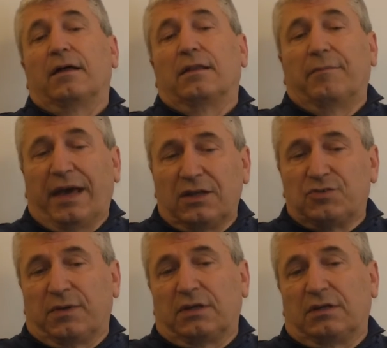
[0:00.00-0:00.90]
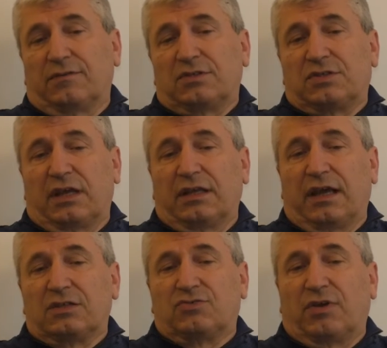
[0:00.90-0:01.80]
The management of the state
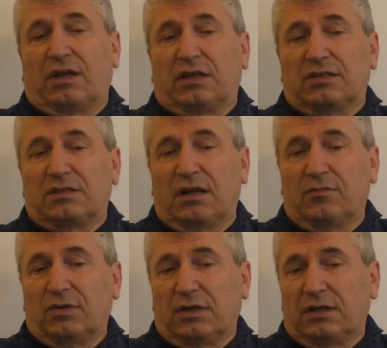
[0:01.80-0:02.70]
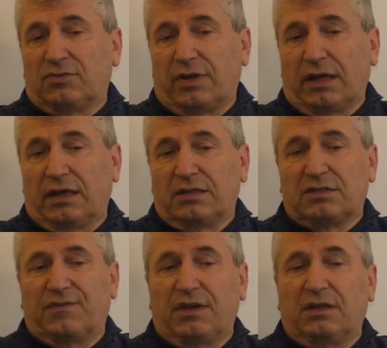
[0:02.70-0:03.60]
gas trader has deliberately dragged
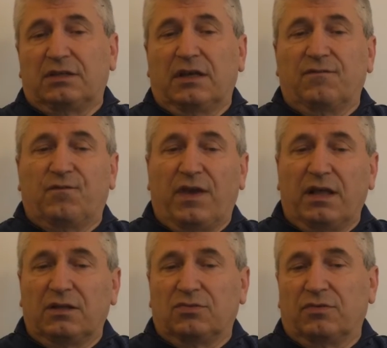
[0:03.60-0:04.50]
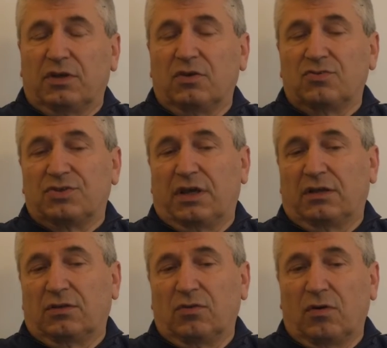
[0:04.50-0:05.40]
its feet and failed to
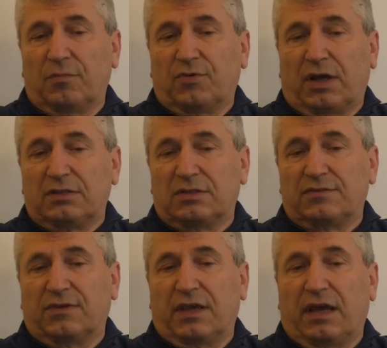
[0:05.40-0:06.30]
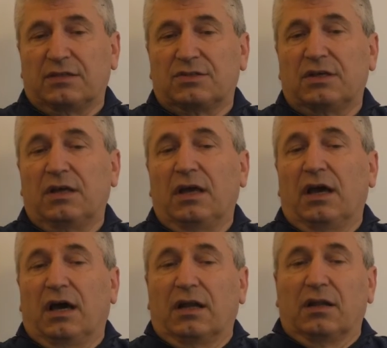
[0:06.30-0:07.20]
renegotiate lower prices for gas
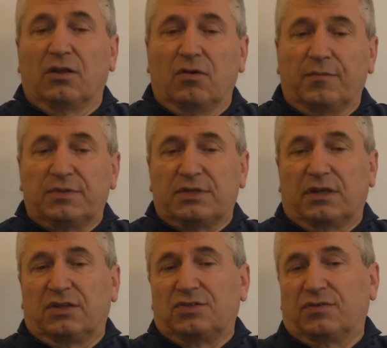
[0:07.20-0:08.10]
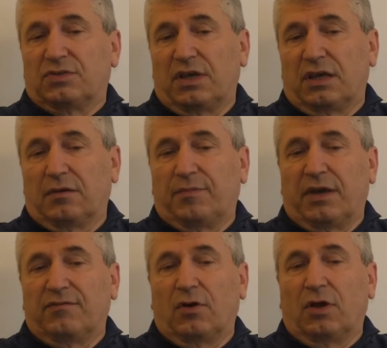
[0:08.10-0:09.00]
and a lower percentage for
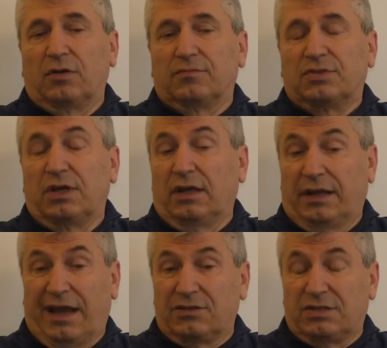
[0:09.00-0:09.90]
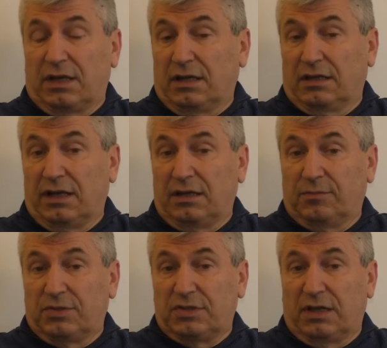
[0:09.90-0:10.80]
take-or-pay volumes, now standing at
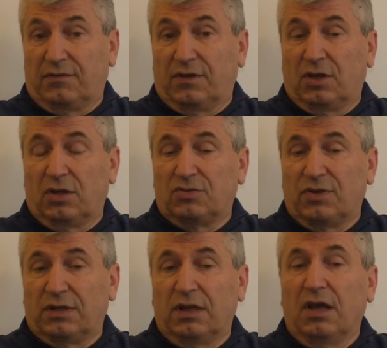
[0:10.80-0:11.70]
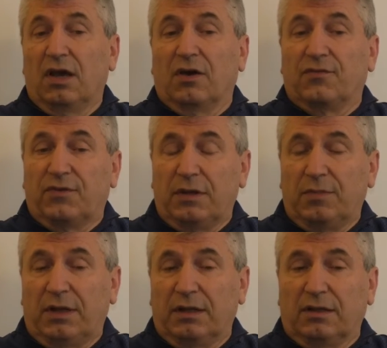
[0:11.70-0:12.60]
80% of the contract of 3
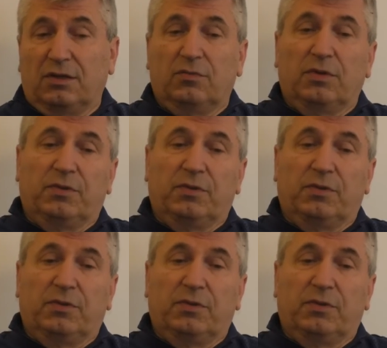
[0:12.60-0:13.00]
billion cubic